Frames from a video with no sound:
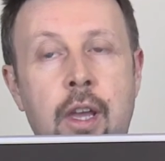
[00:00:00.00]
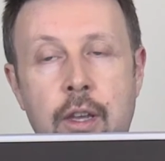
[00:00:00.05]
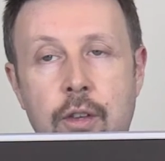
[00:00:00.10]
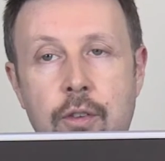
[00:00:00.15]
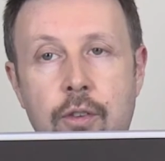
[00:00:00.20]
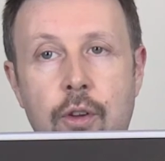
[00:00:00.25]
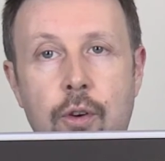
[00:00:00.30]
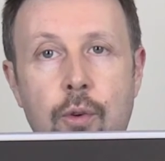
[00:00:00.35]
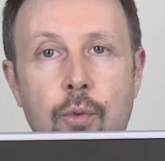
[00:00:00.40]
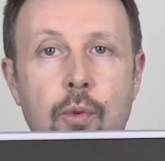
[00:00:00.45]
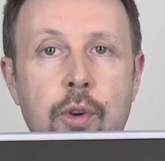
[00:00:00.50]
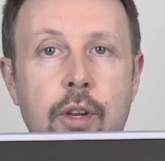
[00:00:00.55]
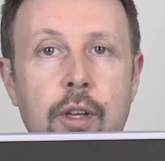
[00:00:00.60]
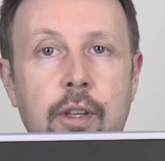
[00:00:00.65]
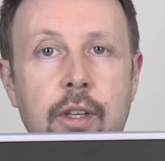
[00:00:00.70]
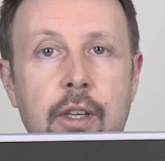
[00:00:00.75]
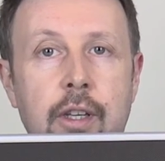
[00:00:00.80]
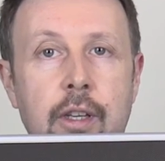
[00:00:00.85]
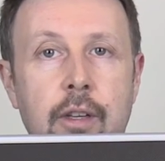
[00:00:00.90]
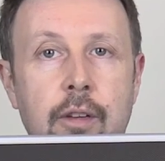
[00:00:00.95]
It's going to
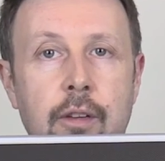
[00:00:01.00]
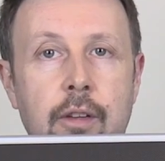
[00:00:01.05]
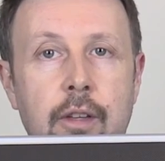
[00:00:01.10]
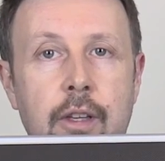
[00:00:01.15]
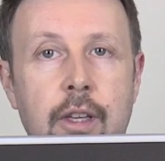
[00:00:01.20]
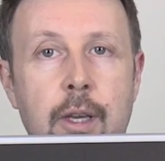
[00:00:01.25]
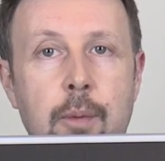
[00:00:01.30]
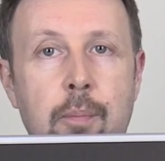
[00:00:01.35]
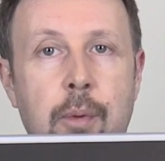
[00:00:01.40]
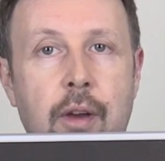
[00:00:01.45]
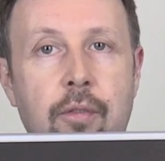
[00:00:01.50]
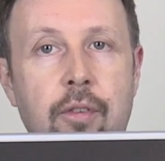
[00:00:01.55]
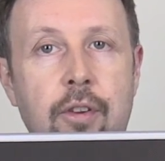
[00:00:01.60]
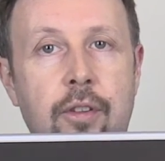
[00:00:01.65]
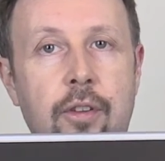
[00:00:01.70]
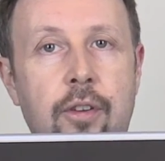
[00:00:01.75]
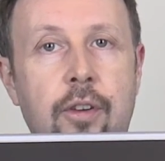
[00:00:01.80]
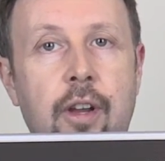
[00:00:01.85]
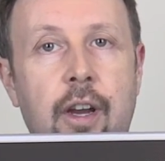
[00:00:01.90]
really keep everything